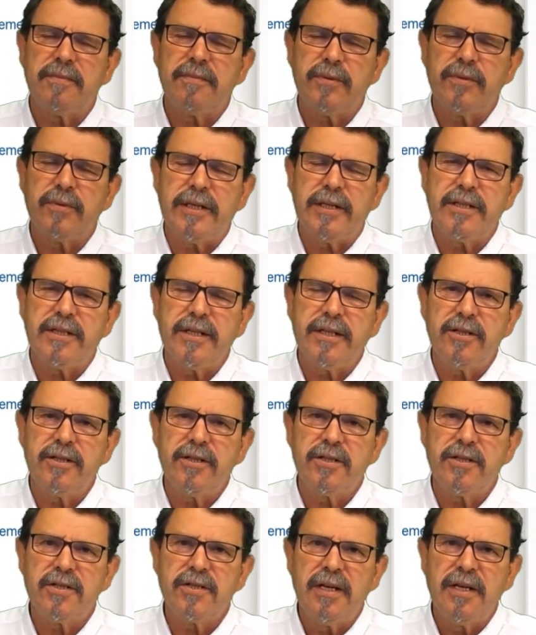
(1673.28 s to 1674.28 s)

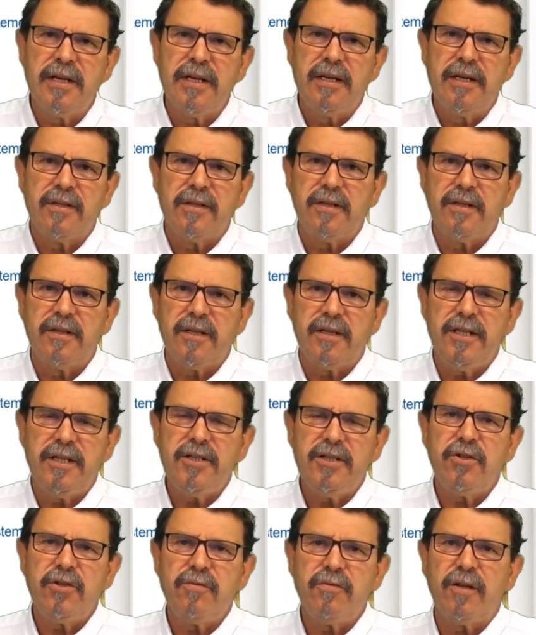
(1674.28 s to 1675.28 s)
radiators, the
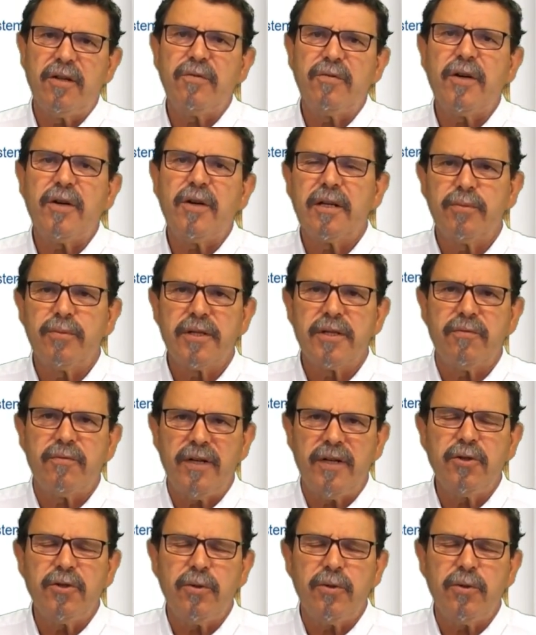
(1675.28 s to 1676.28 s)
heating valve
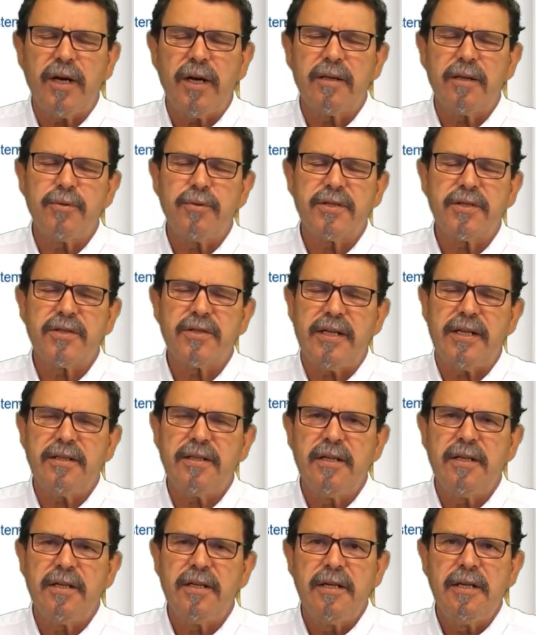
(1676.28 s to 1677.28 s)
value
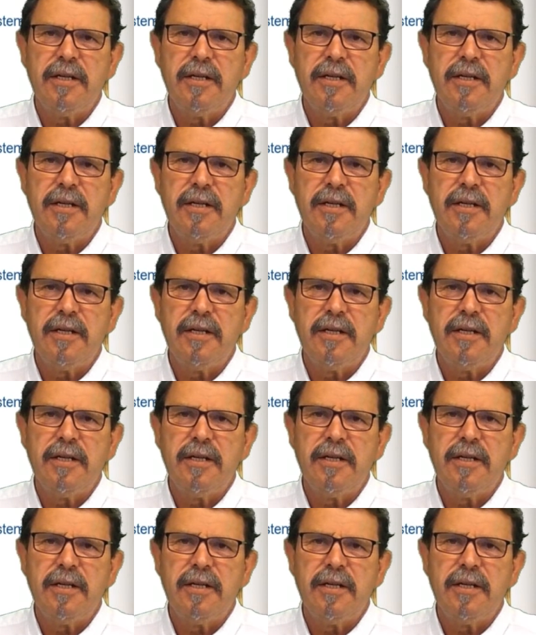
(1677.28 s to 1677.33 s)
100%,